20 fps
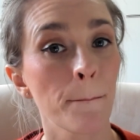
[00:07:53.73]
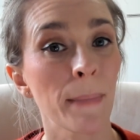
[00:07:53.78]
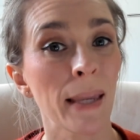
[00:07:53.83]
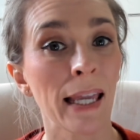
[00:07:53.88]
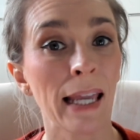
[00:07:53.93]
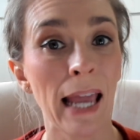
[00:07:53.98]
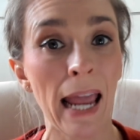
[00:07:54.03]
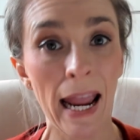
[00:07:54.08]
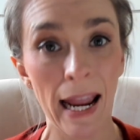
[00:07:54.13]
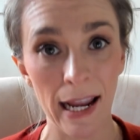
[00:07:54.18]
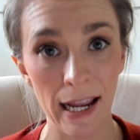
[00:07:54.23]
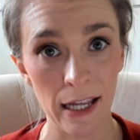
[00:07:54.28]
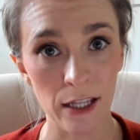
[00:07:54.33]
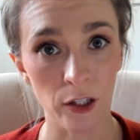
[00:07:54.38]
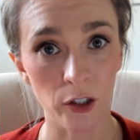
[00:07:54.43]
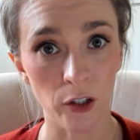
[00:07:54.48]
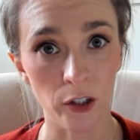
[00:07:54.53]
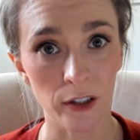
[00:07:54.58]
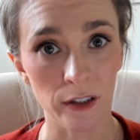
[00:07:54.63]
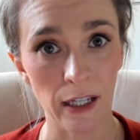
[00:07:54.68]
can
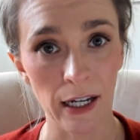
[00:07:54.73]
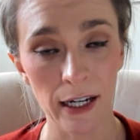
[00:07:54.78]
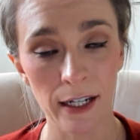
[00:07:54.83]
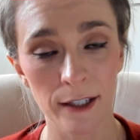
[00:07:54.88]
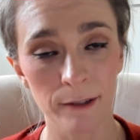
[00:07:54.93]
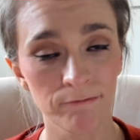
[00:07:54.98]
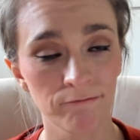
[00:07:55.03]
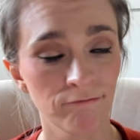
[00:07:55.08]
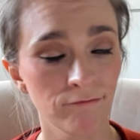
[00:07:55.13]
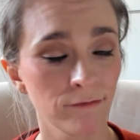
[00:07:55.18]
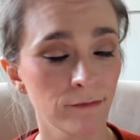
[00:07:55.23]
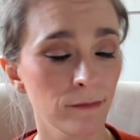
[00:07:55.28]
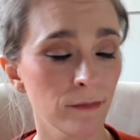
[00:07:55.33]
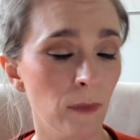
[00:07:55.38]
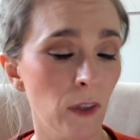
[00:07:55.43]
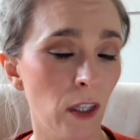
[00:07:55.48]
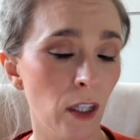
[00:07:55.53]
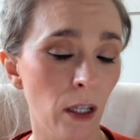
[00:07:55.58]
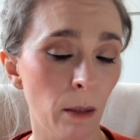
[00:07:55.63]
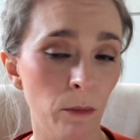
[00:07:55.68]
look like.
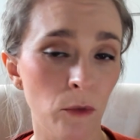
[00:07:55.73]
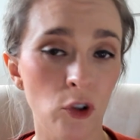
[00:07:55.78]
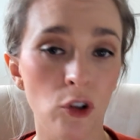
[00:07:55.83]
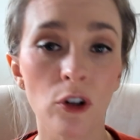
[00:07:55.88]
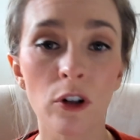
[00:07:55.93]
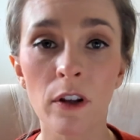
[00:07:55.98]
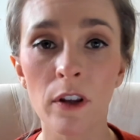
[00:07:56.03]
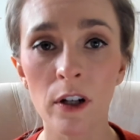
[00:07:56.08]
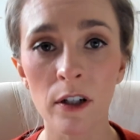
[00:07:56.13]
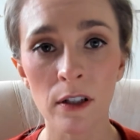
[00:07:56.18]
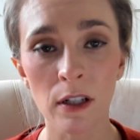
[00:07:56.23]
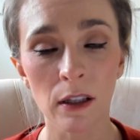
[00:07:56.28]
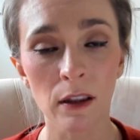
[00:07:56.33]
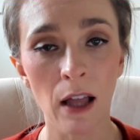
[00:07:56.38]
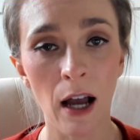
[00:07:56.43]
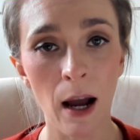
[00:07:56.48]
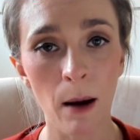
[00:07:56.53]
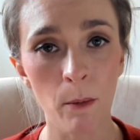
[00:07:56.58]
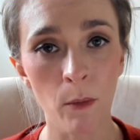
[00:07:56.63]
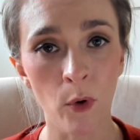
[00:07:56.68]
I'm sure there's a
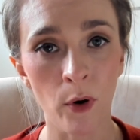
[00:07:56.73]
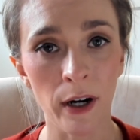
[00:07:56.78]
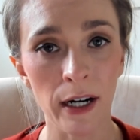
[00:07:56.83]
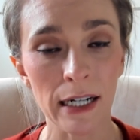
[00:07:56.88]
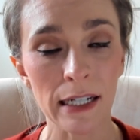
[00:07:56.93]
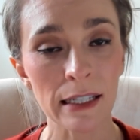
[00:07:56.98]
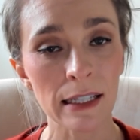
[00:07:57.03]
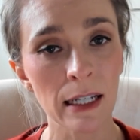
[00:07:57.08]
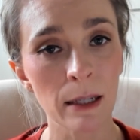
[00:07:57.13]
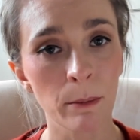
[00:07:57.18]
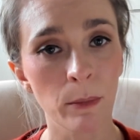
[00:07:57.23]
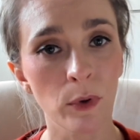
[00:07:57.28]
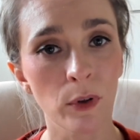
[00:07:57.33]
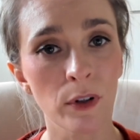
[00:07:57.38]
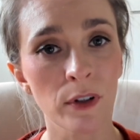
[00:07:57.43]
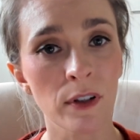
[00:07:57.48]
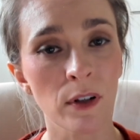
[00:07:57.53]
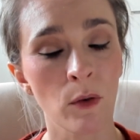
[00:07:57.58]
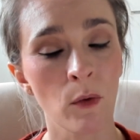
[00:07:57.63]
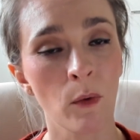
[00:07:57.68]
lot more
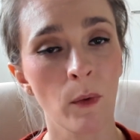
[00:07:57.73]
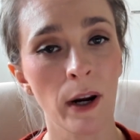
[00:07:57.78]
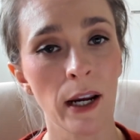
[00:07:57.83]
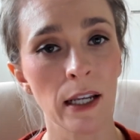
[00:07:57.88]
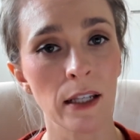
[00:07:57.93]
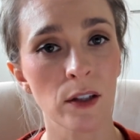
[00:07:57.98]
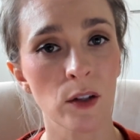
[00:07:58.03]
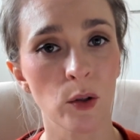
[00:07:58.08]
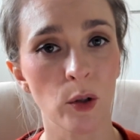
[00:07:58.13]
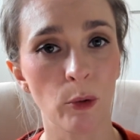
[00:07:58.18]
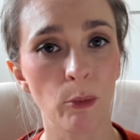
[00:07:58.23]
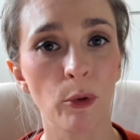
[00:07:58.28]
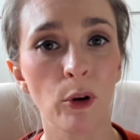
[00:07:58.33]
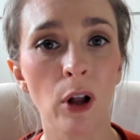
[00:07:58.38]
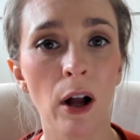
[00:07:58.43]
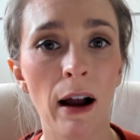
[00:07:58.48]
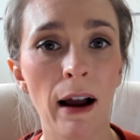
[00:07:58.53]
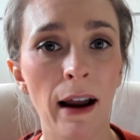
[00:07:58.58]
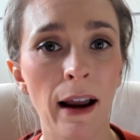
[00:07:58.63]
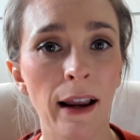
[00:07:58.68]
examples and ways to
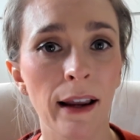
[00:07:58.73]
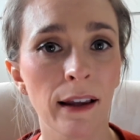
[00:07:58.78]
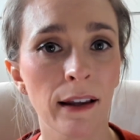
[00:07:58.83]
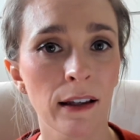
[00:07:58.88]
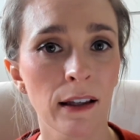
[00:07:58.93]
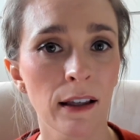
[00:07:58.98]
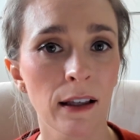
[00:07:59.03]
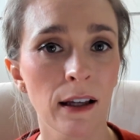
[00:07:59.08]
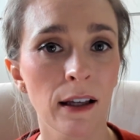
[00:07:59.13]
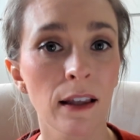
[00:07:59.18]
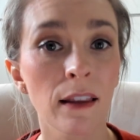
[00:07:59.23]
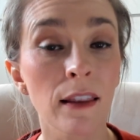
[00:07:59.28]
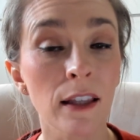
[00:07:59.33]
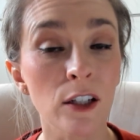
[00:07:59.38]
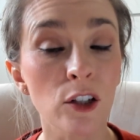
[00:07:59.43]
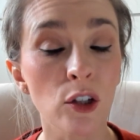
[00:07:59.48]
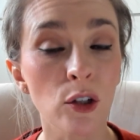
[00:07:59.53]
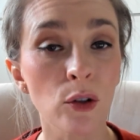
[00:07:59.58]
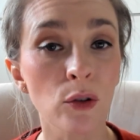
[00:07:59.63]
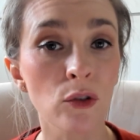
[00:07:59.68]
apply the
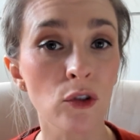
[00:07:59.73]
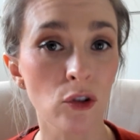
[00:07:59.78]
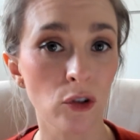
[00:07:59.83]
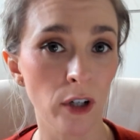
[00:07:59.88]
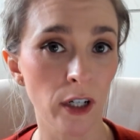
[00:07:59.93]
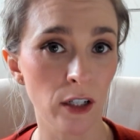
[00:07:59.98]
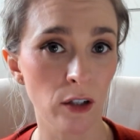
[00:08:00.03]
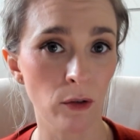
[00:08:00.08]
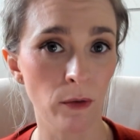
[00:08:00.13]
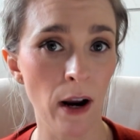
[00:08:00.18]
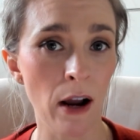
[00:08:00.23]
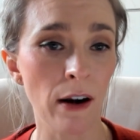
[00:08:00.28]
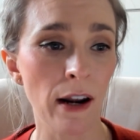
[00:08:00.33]
too strict around